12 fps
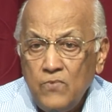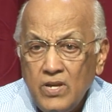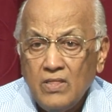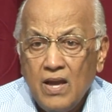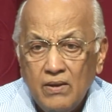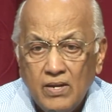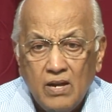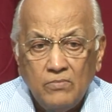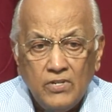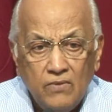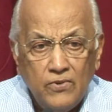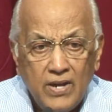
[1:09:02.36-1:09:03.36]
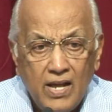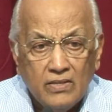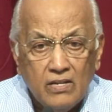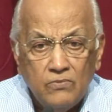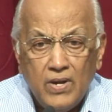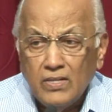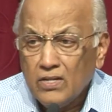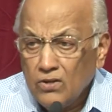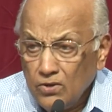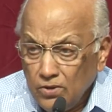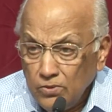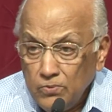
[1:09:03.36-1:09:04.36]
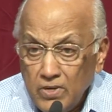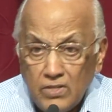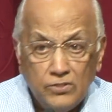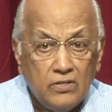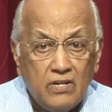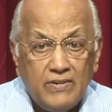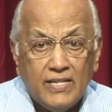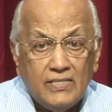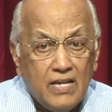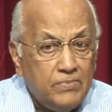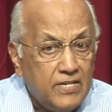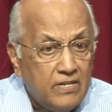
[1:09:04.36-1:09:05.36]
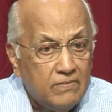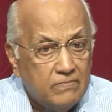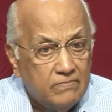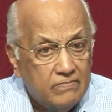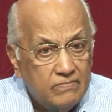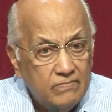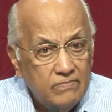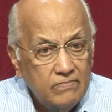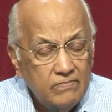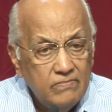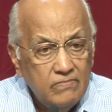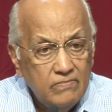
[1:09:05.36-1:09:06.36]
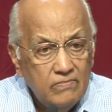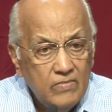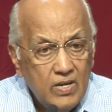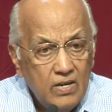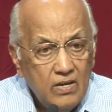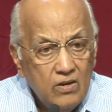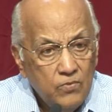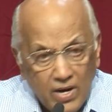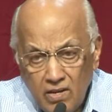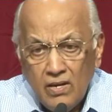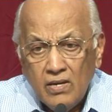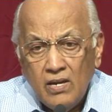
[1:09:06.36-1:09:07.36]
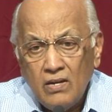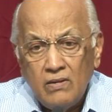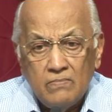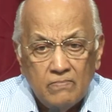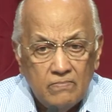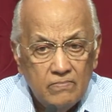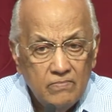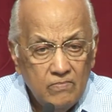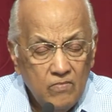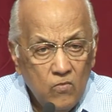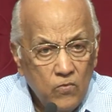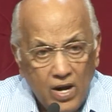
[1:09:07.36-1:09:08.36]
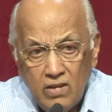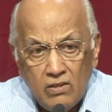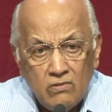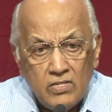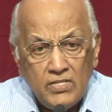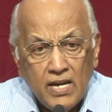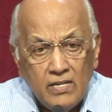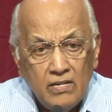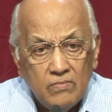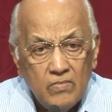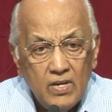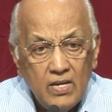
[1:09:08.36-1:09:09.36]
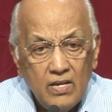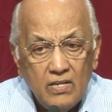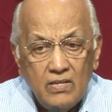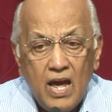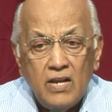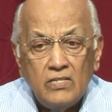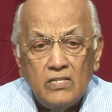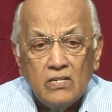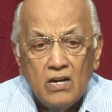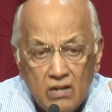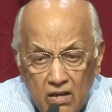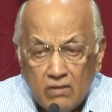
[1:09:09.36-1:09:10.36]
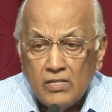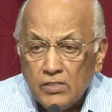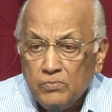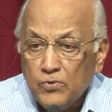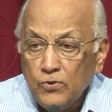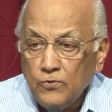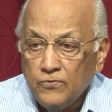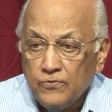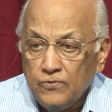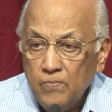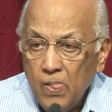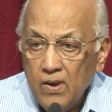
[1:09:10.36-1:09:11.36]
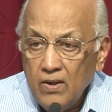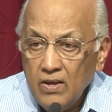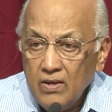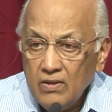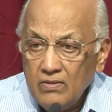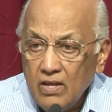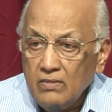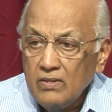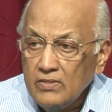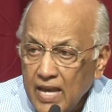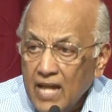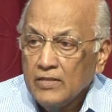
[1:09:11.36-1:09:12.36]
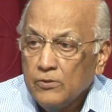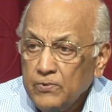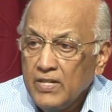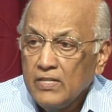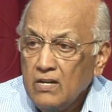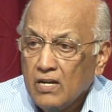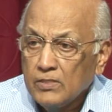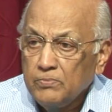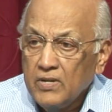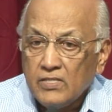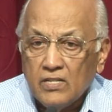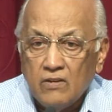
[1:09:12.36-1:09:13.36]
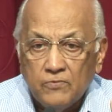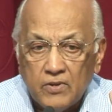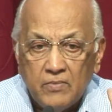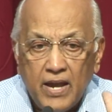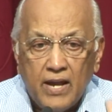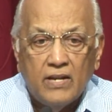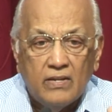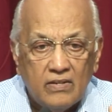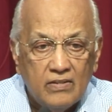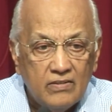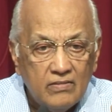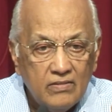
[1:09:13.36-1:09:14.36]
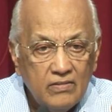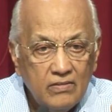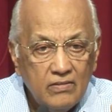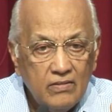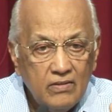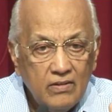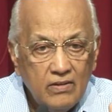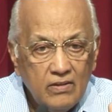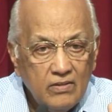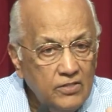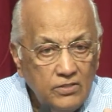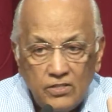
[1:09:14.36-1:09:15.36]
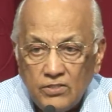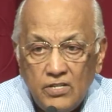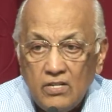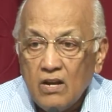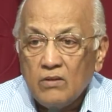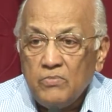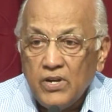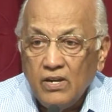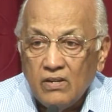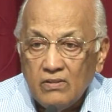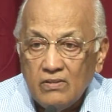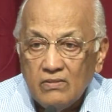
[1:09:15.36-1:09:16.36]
with, I come to give you health and wealth, the whole world should have accepted him. Why did they kill him? Why did they reject him? That is the clearest proof that this health, wealth gospel has come from hell. Jesus did not bring it.